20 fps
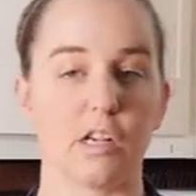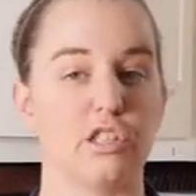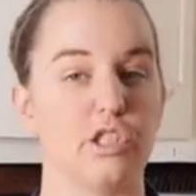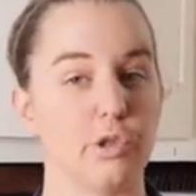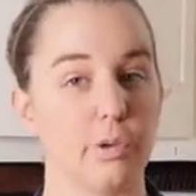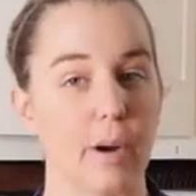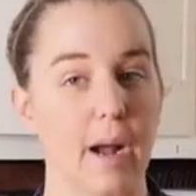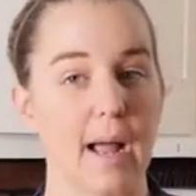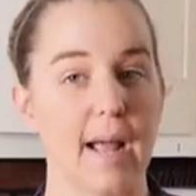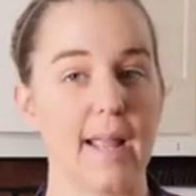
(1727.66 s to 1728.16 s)

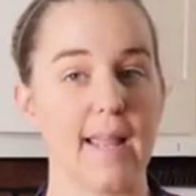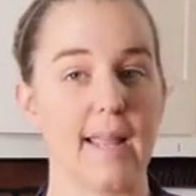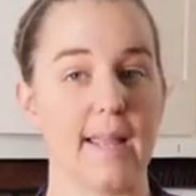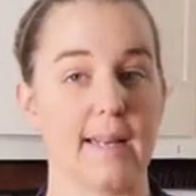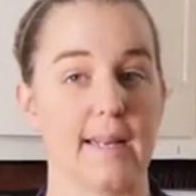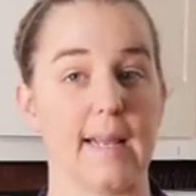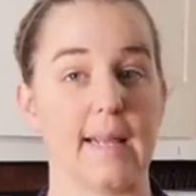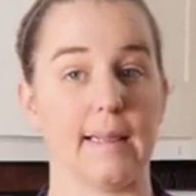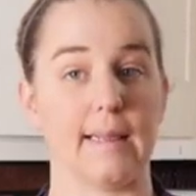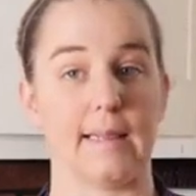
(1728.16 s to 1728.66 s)
try
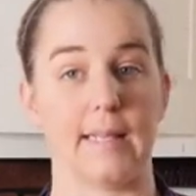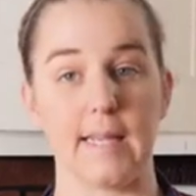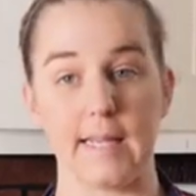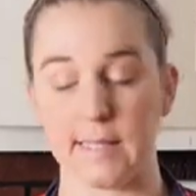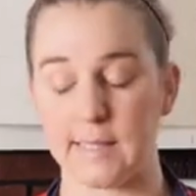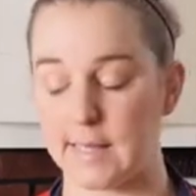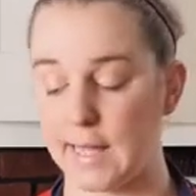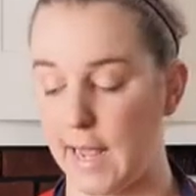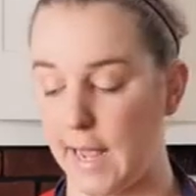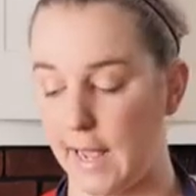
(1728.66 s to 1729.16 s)
and at
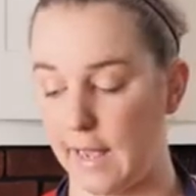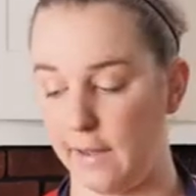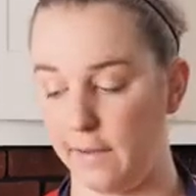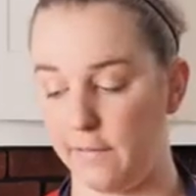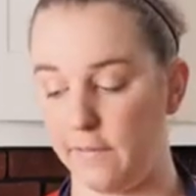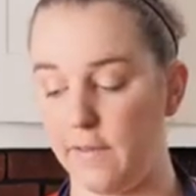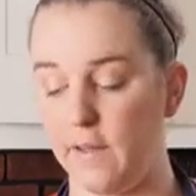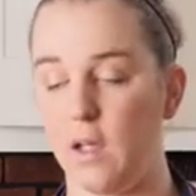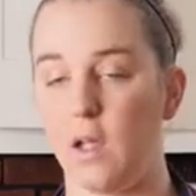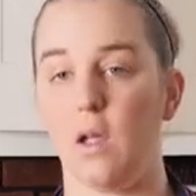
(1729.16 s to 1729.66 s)
least
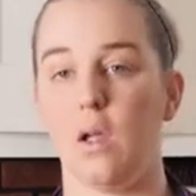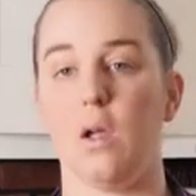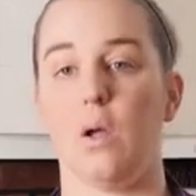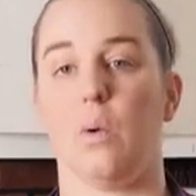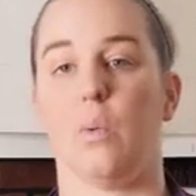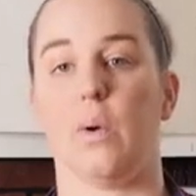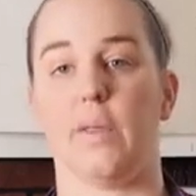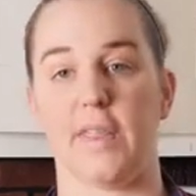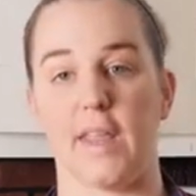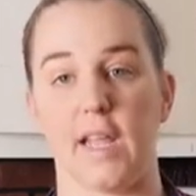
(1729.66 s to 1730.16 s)
have
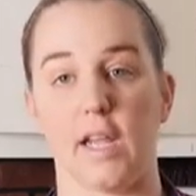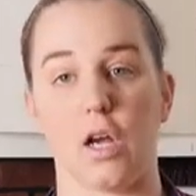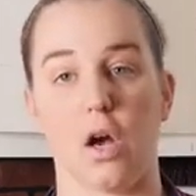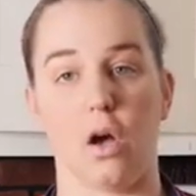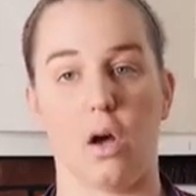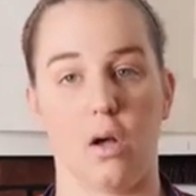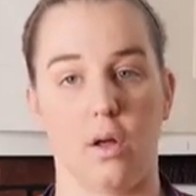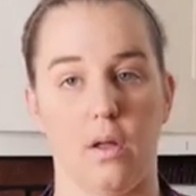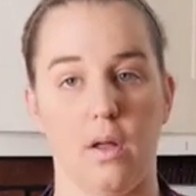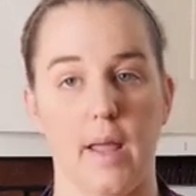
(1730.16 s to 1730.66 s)
what they
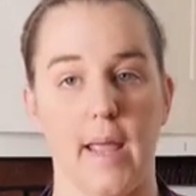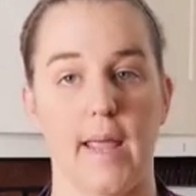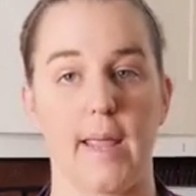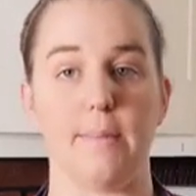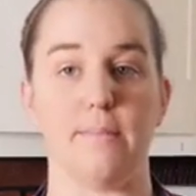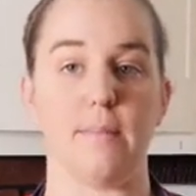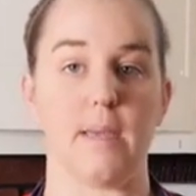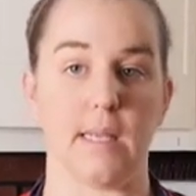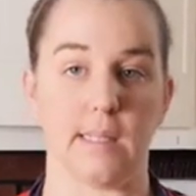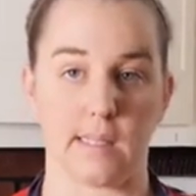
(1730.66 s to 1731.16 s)
call
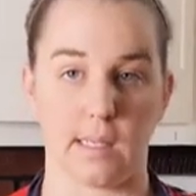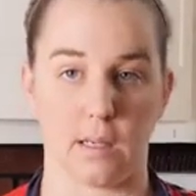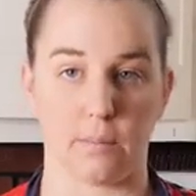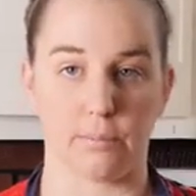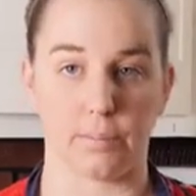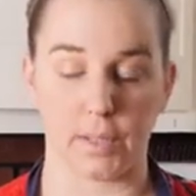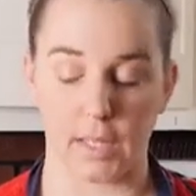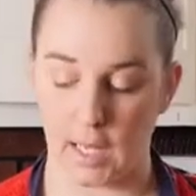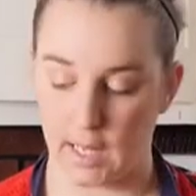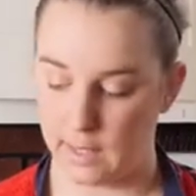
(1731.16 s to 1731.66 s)
a mise
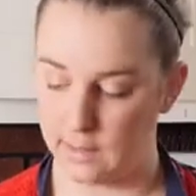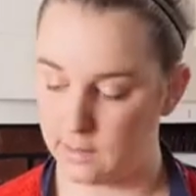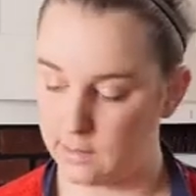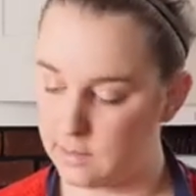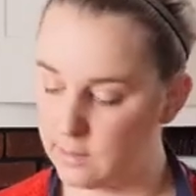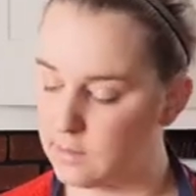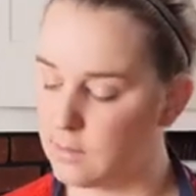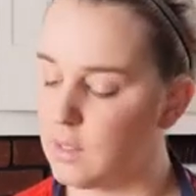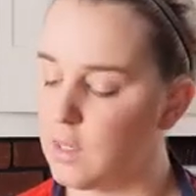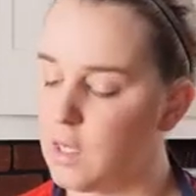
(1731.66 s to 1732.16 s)
en place.
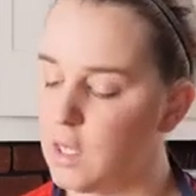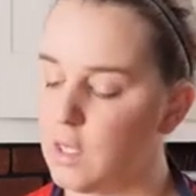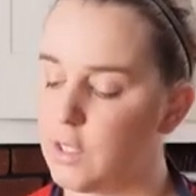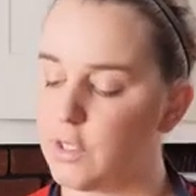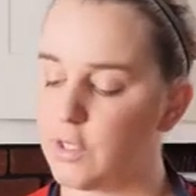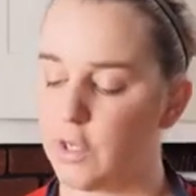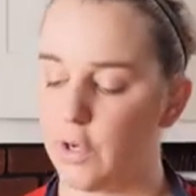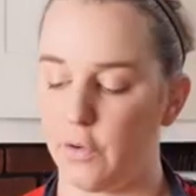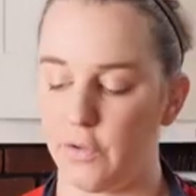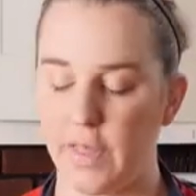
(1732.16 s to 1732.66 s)

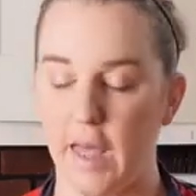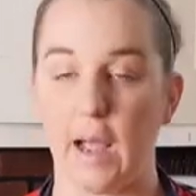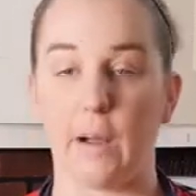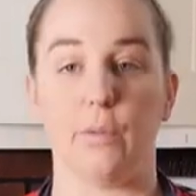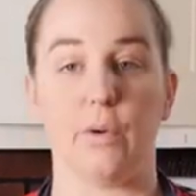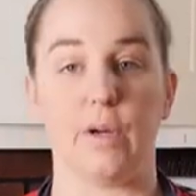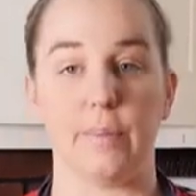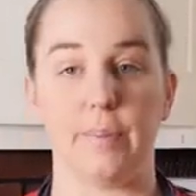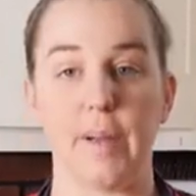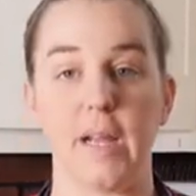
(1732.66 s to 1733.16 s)
So
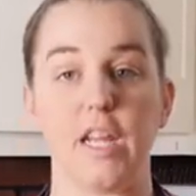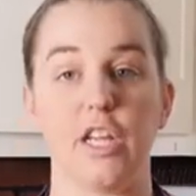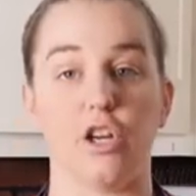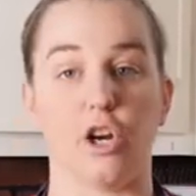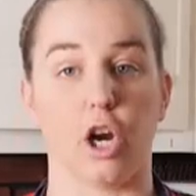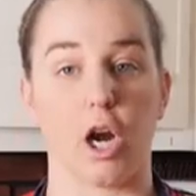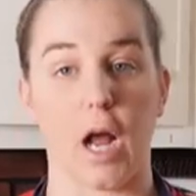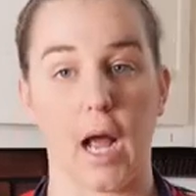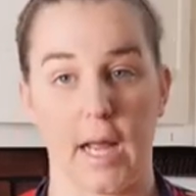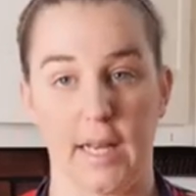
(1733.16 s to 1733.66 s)
that would be
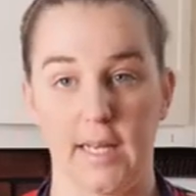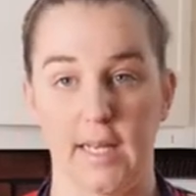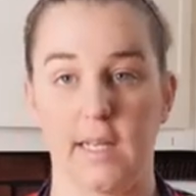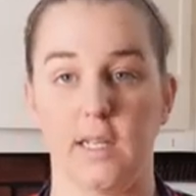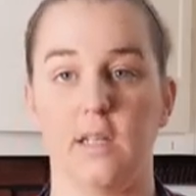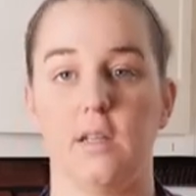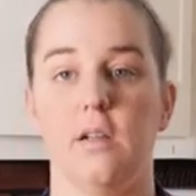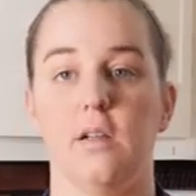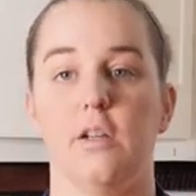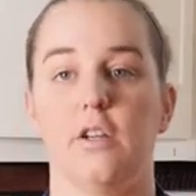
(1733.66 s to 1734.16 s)
your
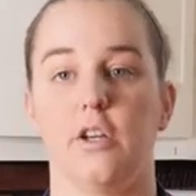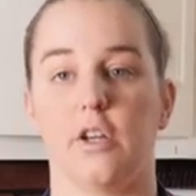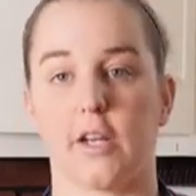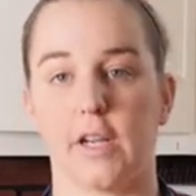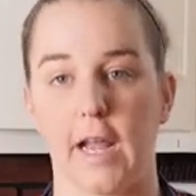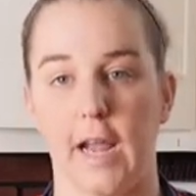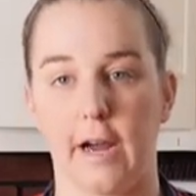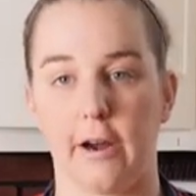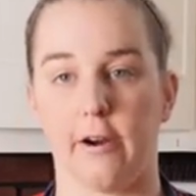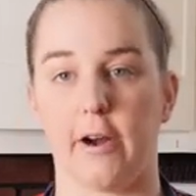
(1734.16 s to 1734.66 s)
onion, your
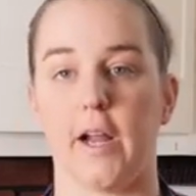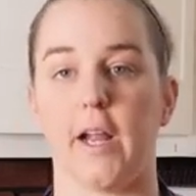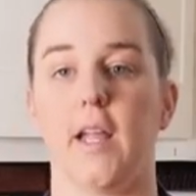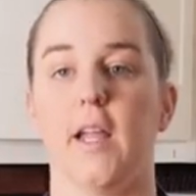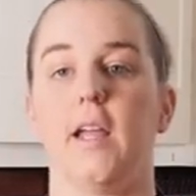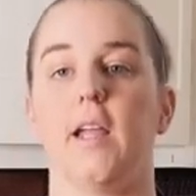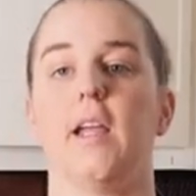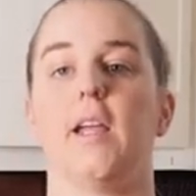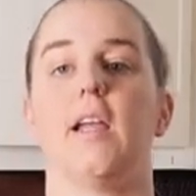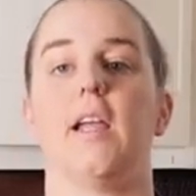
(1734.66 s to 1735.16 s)
carrot,
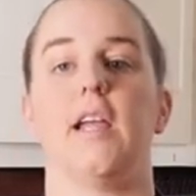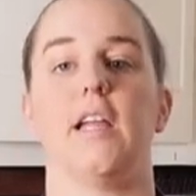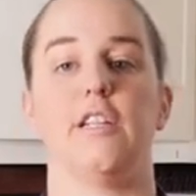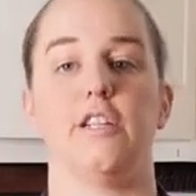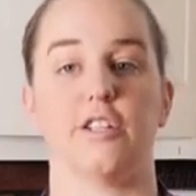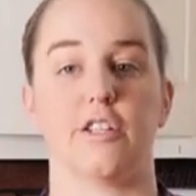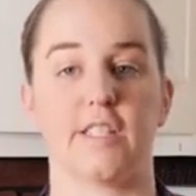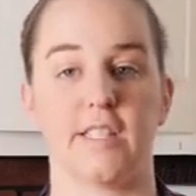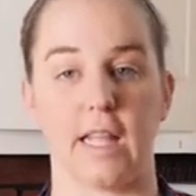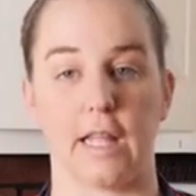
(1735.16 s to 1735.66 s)
and
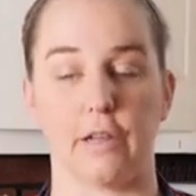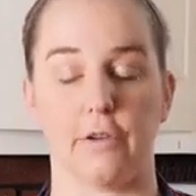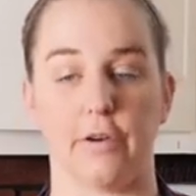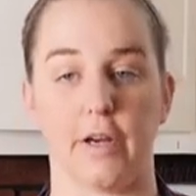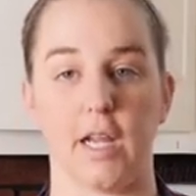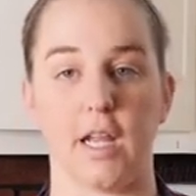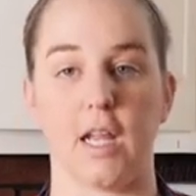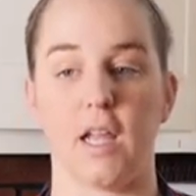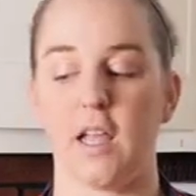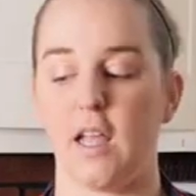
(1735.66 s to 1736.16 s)
your
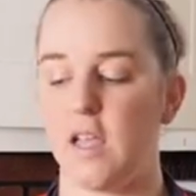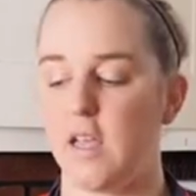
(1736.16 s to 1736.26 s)
celery.